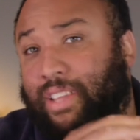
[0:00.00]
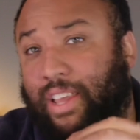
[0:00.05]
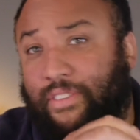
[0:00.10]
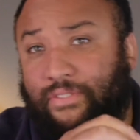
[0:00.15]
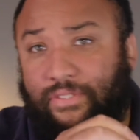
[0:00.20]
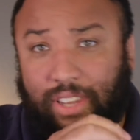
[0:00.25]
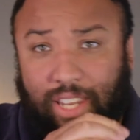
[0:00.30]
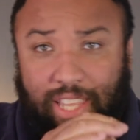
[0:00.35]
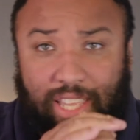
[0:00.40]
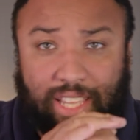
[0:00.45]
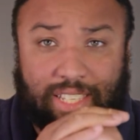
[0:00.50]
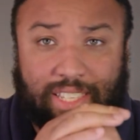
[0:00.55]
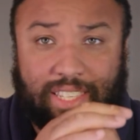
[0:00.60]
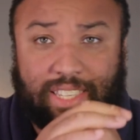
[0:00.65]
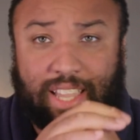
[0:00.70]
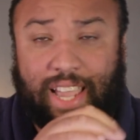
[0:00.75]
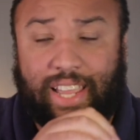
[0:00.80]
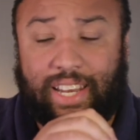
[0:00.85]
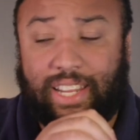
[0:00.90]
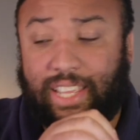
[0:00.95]
definitely
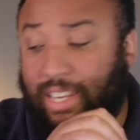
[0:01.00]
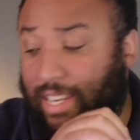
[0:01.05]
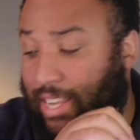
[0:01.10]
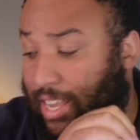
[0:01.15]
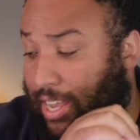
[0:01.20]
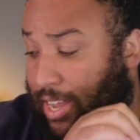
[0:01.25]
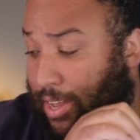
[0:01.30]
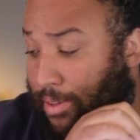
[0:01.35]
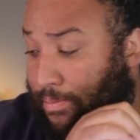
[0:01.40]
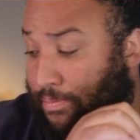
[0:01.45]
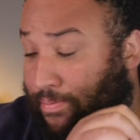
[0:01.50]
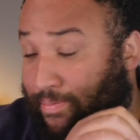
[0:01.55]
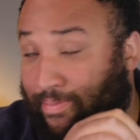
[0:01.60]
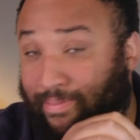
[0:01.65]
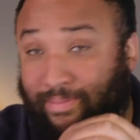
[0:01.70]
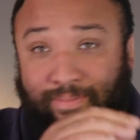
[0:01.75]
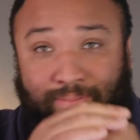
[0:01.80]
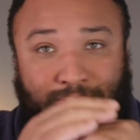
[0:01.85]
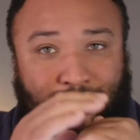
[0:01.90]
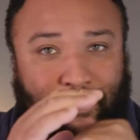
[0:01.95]
excited.
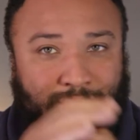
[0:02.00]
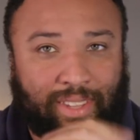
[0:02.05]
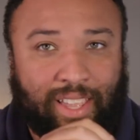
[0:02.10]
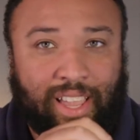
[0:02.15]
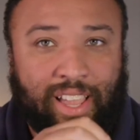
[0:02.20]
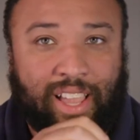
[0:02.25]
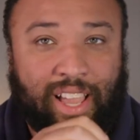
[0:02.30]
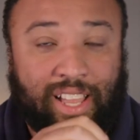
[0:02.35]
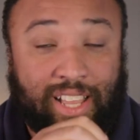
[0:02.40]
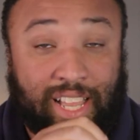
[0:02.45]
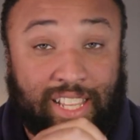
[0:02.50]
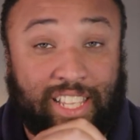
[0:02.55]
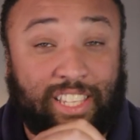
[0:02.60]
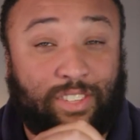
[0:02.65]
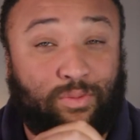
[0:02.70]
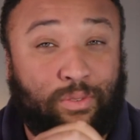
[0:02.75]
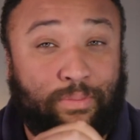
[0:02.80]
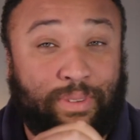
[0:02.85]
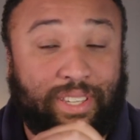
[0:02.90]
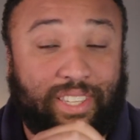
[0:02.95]
This
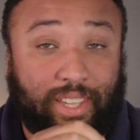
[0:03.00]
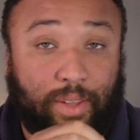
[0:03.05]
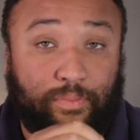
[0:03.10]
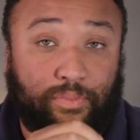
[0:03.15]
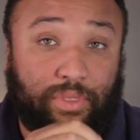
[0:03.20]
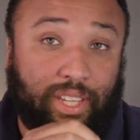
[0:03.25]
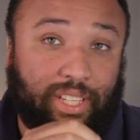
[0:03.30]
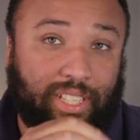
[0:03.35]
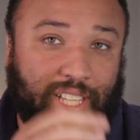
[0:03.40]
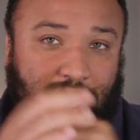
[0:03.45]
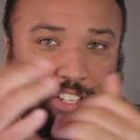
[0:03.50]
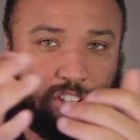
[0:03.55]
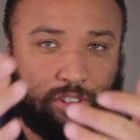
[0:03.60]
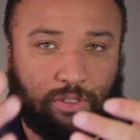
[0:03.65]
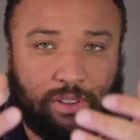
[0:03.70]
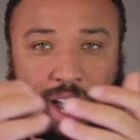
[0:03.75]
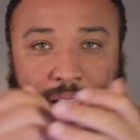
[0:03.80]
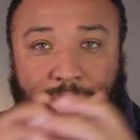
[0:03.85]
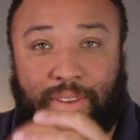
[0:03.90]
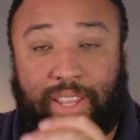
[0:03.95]
would be something that
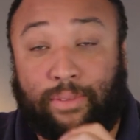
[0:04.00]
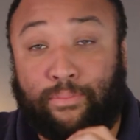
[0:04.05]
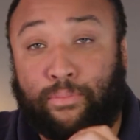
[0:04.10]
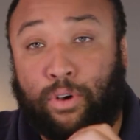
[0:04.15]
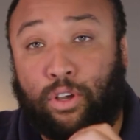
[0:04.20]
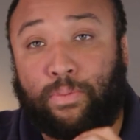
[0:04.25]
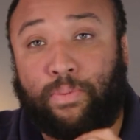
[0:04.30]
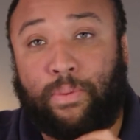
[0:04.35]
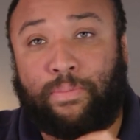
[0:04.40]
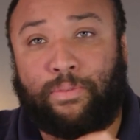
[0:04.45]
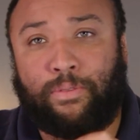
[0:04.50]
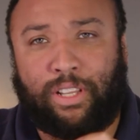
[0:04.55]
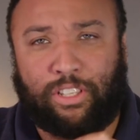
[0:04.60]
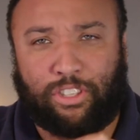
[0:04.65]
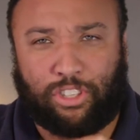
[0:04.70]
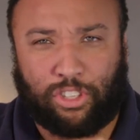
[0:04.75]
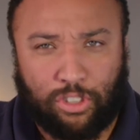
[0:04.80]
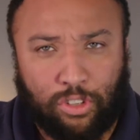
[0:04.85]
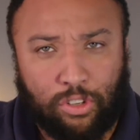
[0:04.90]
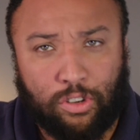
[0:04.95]
I think most people
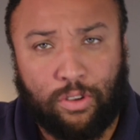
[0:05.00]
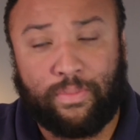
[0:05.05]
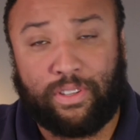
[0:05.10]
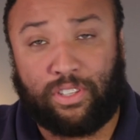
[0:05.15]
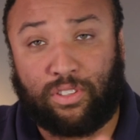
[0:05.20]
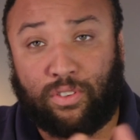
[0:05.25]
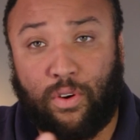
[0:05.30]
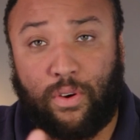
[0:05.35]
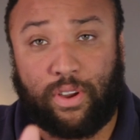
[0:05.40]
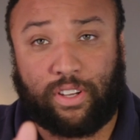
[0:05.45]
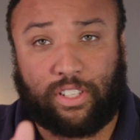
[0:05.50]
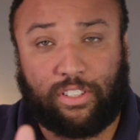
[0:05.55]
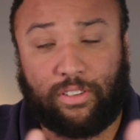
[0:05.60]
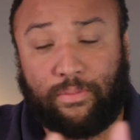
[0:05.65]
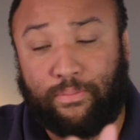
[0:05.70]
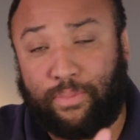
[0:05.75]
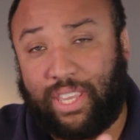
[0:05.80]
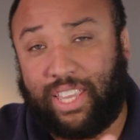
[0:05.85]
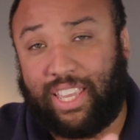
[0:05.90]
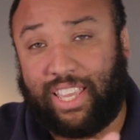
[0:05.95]
assume is going to
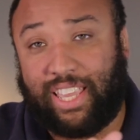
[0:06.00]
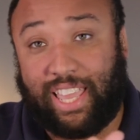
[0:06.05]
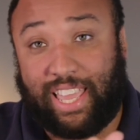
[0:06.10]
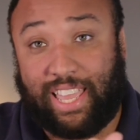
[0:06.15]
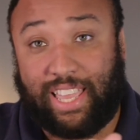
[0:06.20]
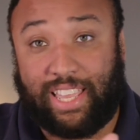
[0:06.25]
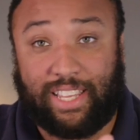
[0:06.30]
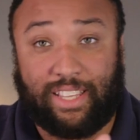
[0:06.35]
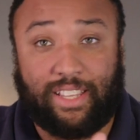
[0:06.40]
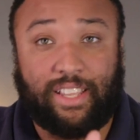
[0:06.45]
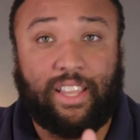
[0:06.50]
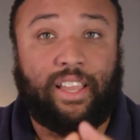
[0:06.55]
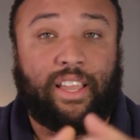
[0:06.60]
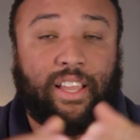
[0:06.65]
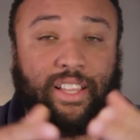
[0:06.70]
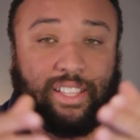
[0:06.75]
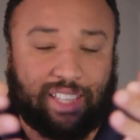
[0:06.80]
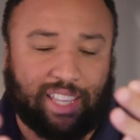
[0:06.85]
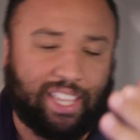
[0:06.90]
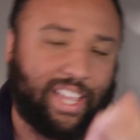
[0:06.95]
be in
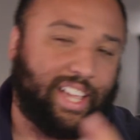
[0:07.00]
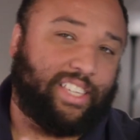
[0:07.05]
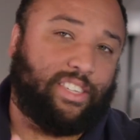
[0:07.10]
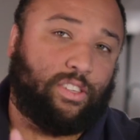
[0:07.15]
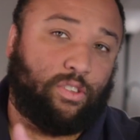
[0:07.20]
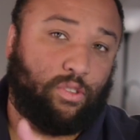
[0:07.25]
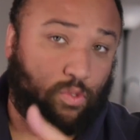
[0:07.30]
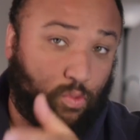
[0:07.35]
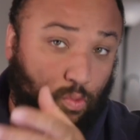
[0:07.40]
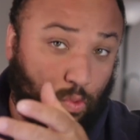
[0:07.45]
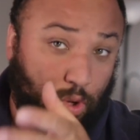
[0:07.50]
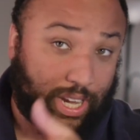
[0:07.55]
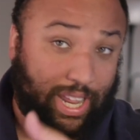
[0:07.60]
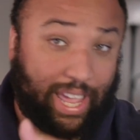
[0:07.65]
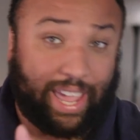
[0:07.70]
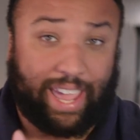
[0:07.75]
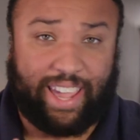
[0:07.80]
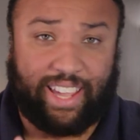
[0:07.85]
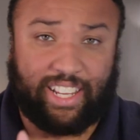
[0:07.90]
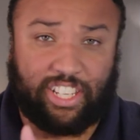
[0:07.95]
the
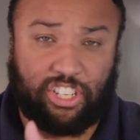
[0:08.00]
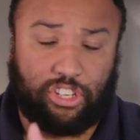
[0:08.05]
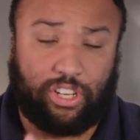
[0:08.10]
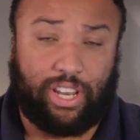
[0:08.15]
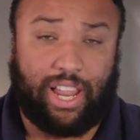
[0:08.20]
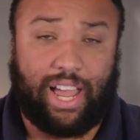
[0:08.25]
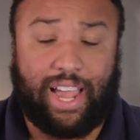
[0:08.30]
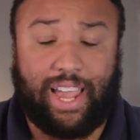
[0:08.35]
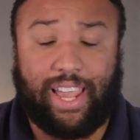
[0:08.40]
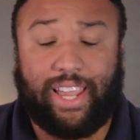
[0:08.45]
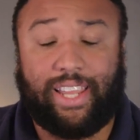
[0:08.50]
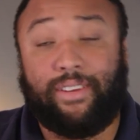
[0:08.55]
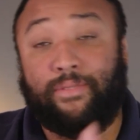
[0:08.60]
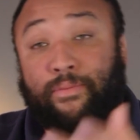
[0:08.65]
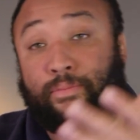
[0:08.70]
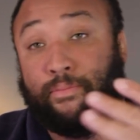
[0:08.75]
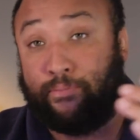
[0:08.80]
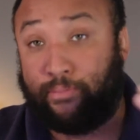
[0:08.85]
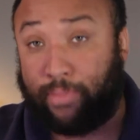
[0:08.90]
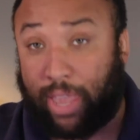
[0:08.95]
S1H line,
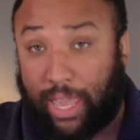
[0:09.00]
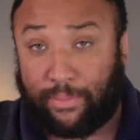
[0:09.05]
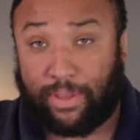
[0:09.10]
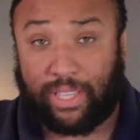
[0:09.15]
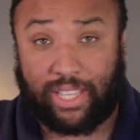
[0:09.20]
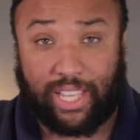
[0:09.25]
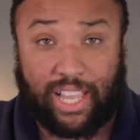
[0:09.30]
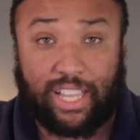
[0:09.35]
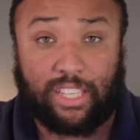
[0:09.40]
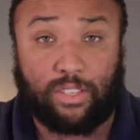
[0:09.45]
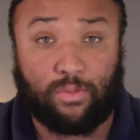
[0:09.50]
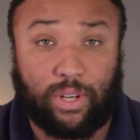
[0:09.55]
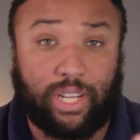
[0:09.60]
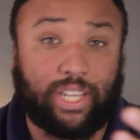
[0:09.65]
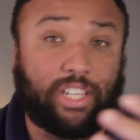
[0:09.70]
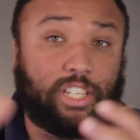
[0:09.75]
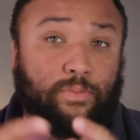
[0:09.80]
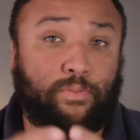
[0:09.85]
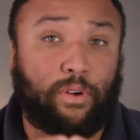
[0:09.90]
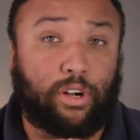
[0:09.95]
maybe the
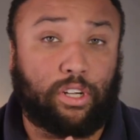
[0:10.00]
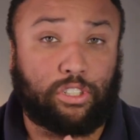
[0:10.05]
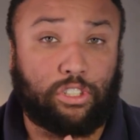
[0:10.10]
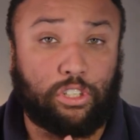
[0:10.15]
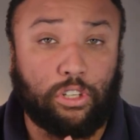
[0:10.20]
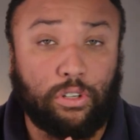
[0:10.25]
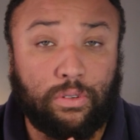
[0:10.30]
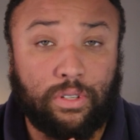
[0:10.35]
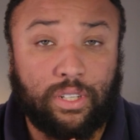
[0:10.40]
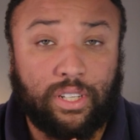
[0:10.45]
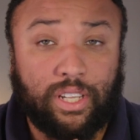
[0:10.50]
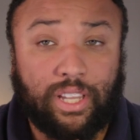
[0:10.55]
S1H Mark II.